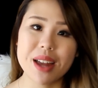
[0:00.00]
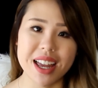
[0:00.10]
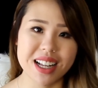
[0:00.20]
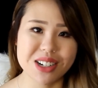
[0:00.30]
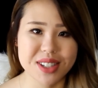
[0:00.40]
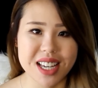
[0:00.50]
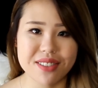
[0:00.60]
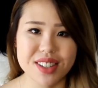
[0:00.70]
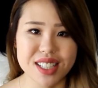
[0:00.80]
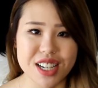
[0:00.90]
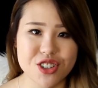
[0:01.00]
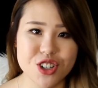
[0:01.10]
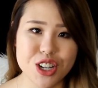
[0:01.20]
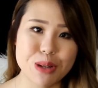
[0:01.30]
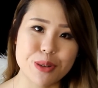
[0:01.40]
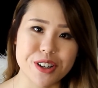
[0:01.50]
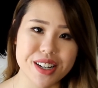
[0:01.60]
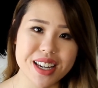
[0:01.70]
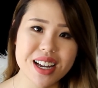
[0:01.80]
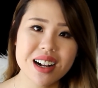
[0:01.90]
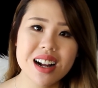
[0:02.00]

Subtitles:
hate outside of the luxury community.